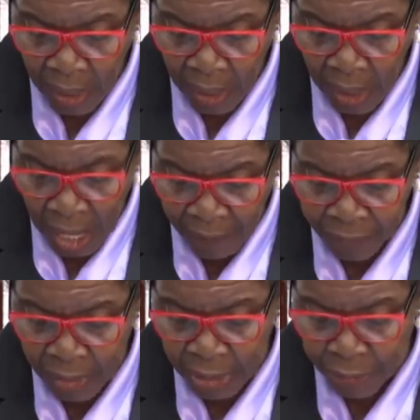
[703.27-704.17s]

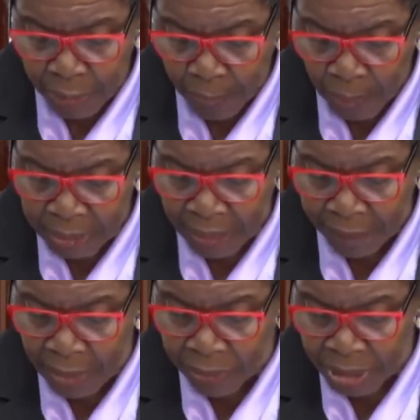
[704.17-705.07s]
after the reports have
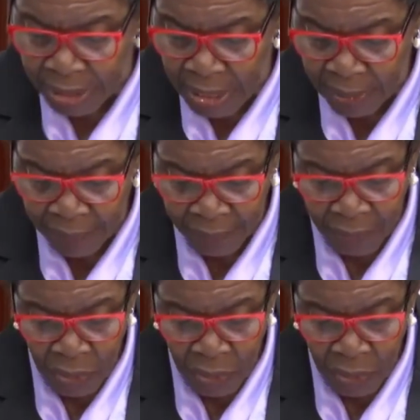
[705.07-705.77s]
been received,